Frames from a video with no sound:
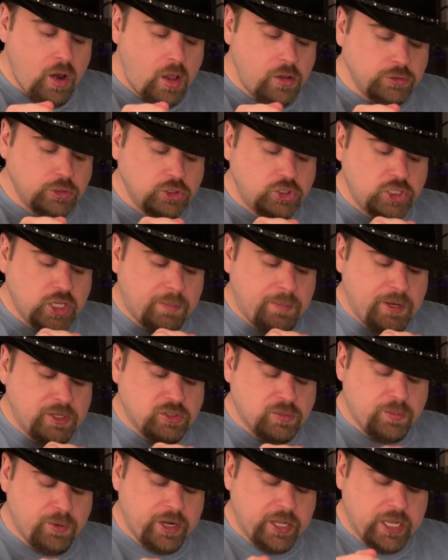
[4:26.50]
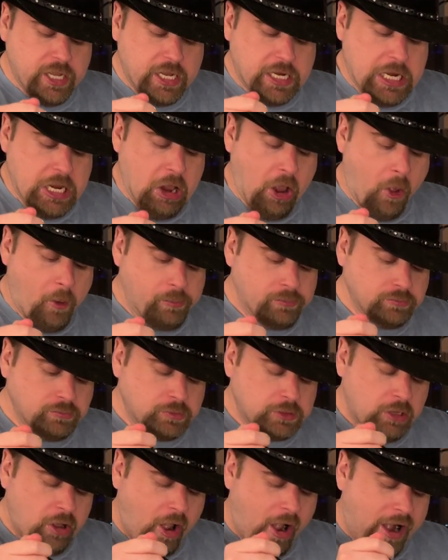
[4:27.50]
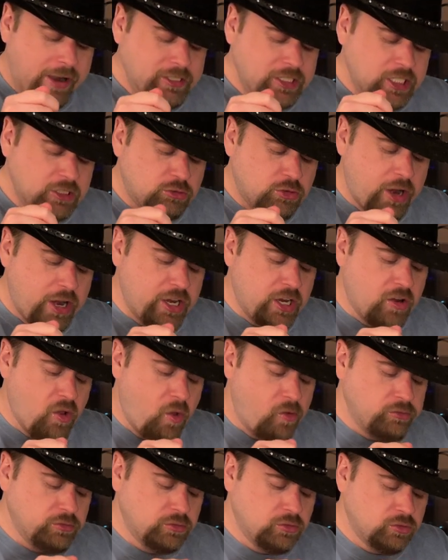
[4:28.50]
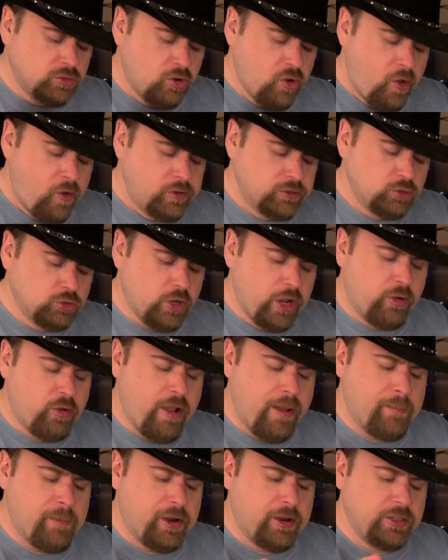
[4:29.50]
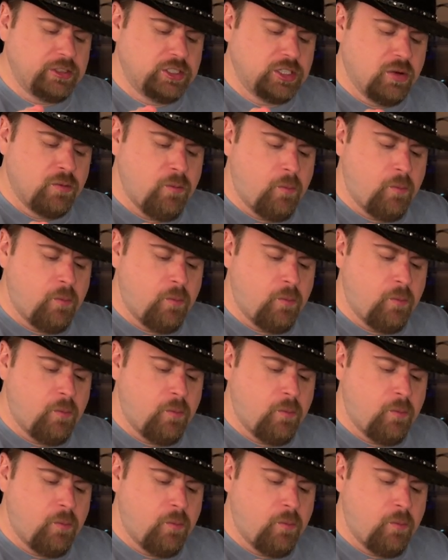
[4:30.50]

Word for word: Those chickpeas are pretty good. I need to try to Fried cranberries.